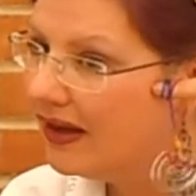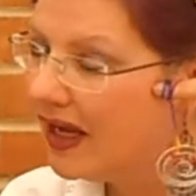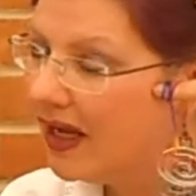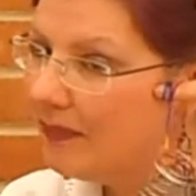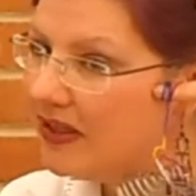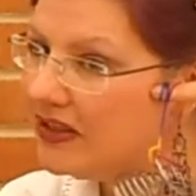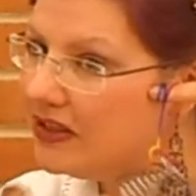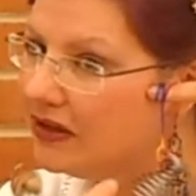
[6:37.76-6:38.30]

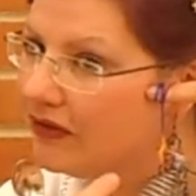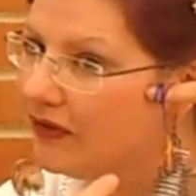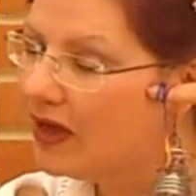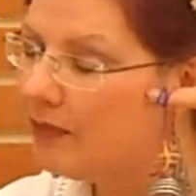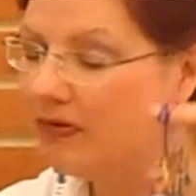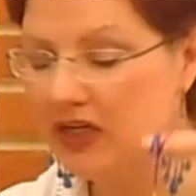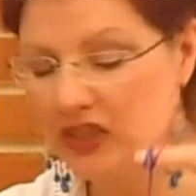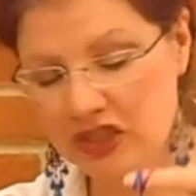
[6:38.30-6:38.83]
I'm getting the
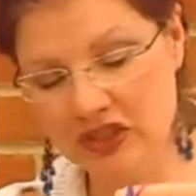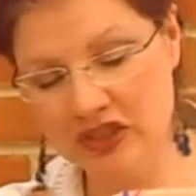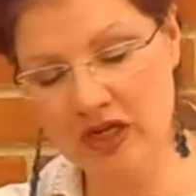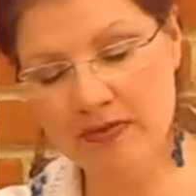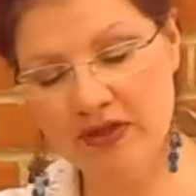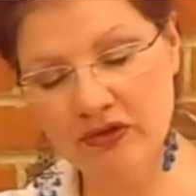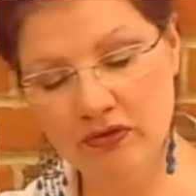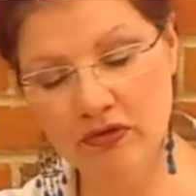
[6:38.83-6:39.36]
vibrations
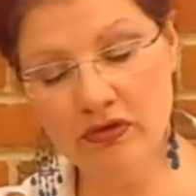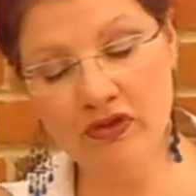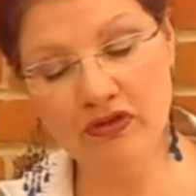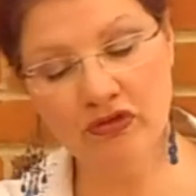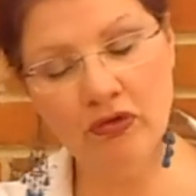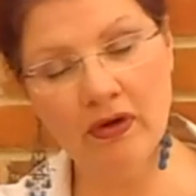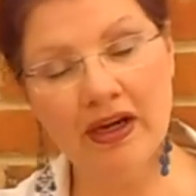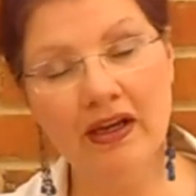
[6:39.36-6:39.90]
coming through the
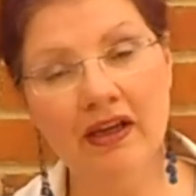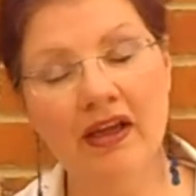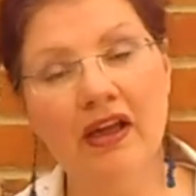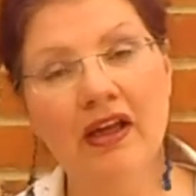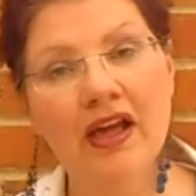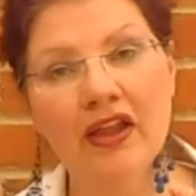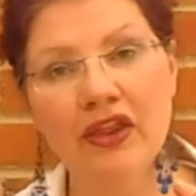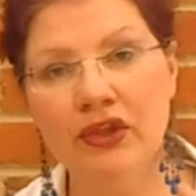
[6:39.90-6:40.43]
string
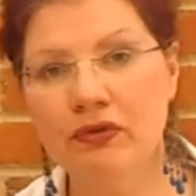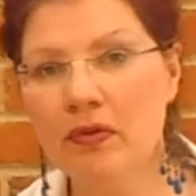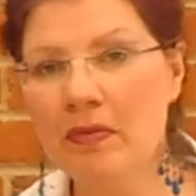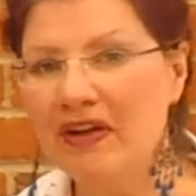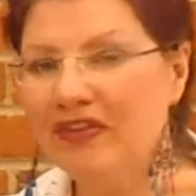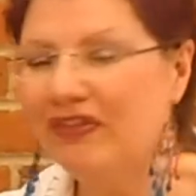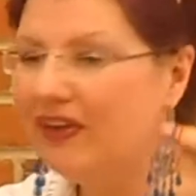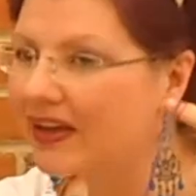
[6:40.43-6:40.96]
and through
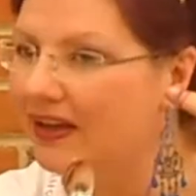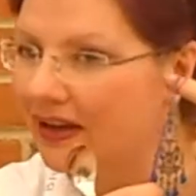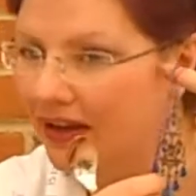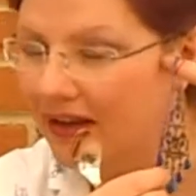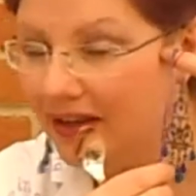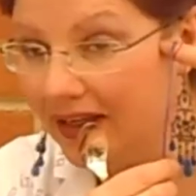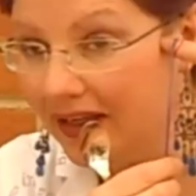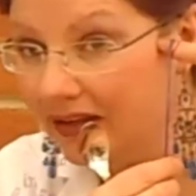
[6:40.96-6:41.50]
my finger
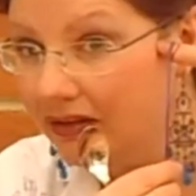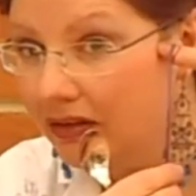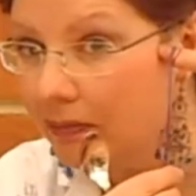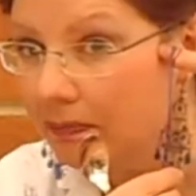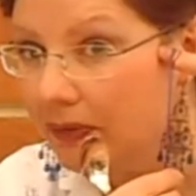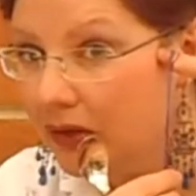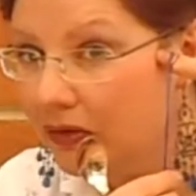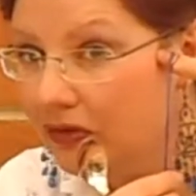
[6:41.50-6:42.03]
into the
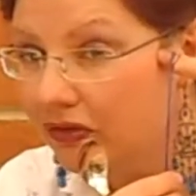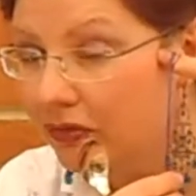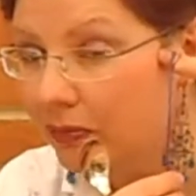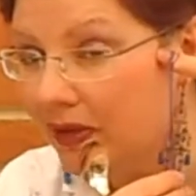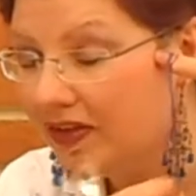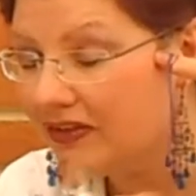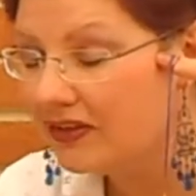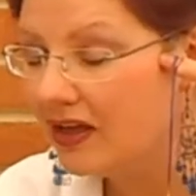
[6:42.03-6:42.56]
bones of
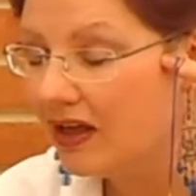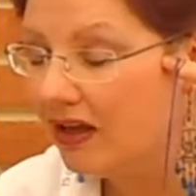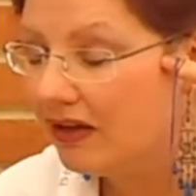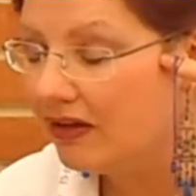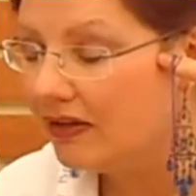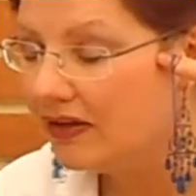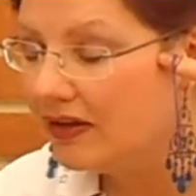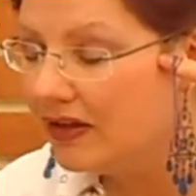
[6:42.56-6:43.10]
my skull.
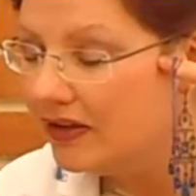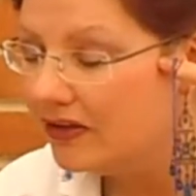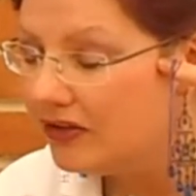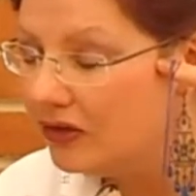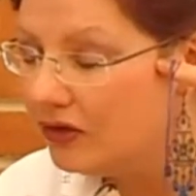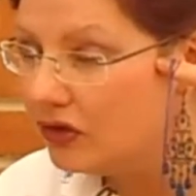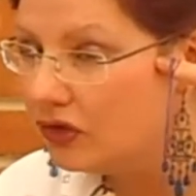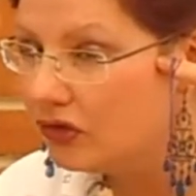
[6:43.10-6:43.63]

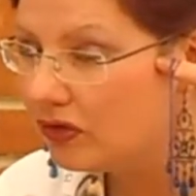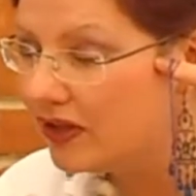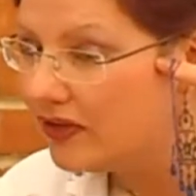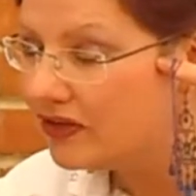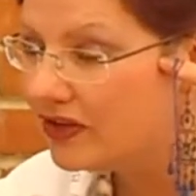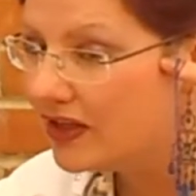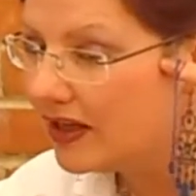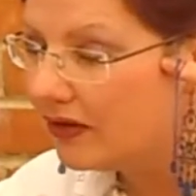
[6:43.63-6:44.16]
So you could try
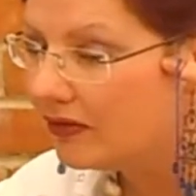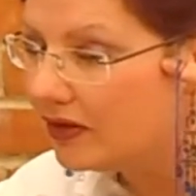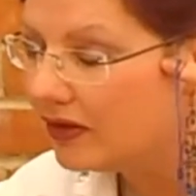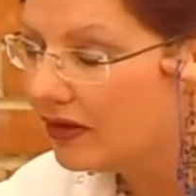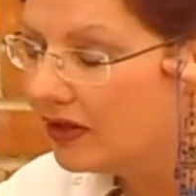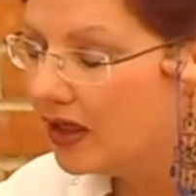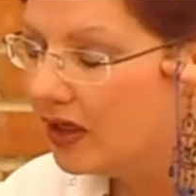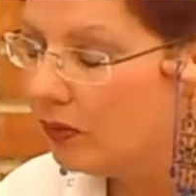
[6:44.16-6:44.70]
this out.
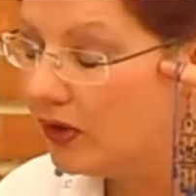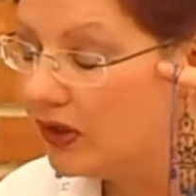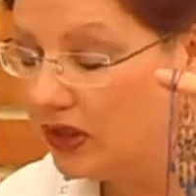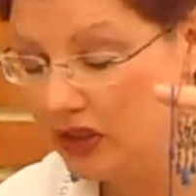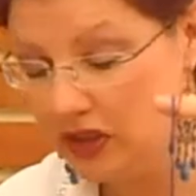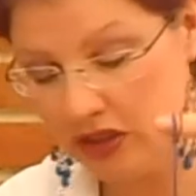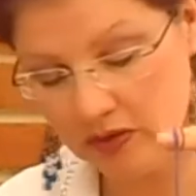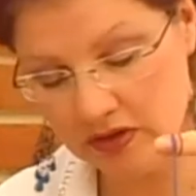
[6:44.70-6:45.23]
What you
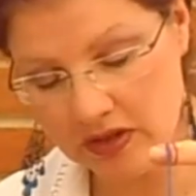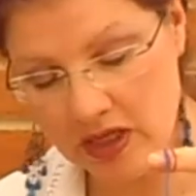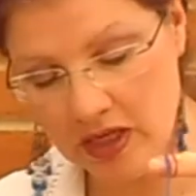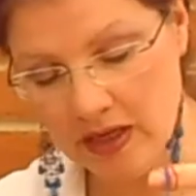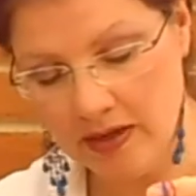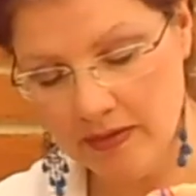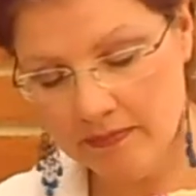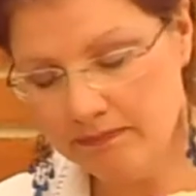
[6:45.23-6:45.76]
can do is
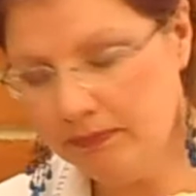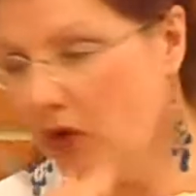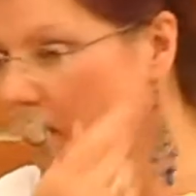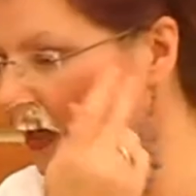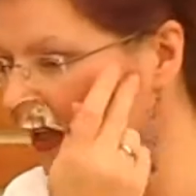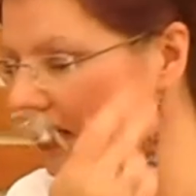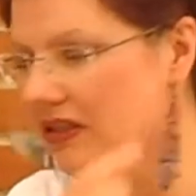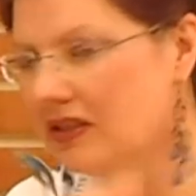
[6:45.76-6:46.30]

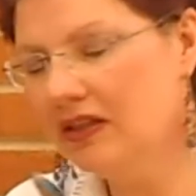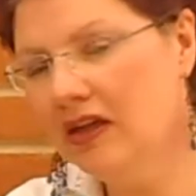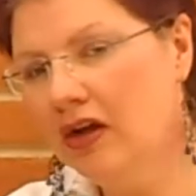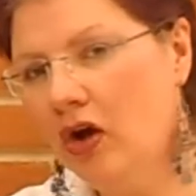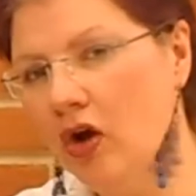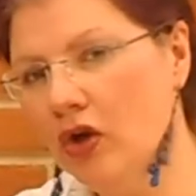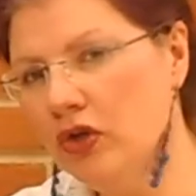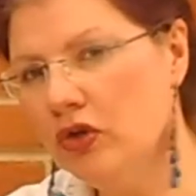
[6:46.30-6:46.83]
bong it
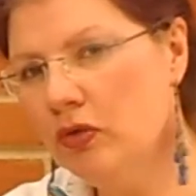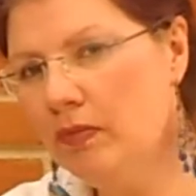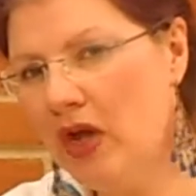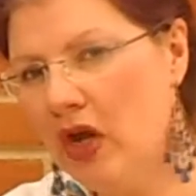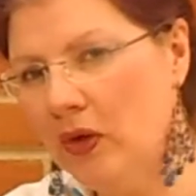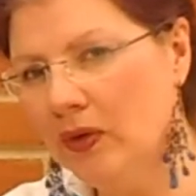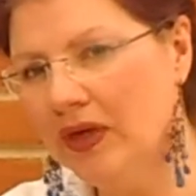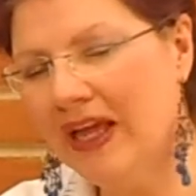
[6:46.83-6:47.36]
on your
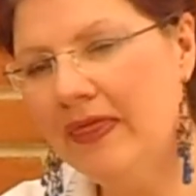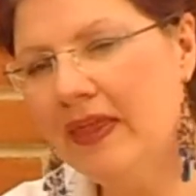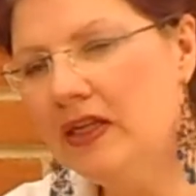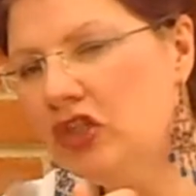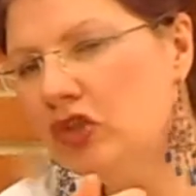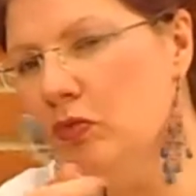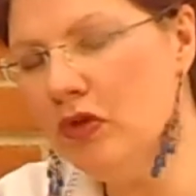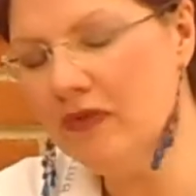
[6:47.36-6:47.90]
bone and then
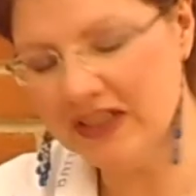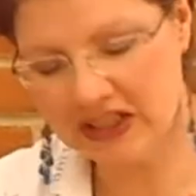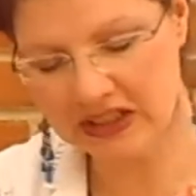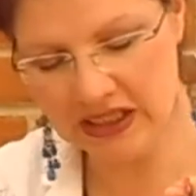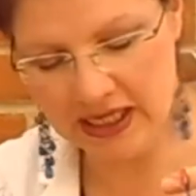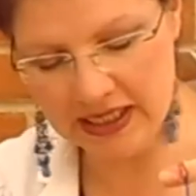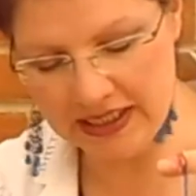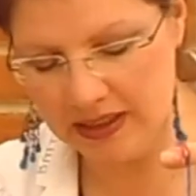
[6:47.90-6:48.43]
just move it
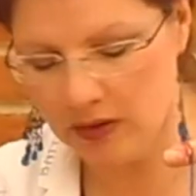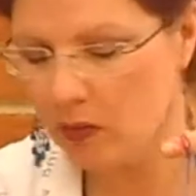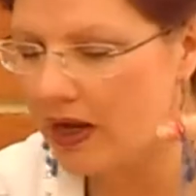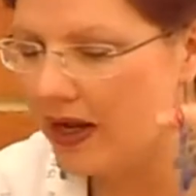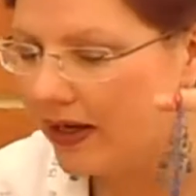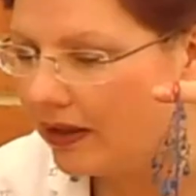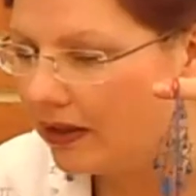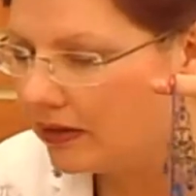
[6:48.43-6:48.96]
slightly
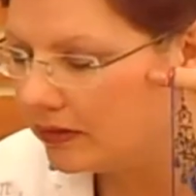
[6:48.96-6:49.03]
away.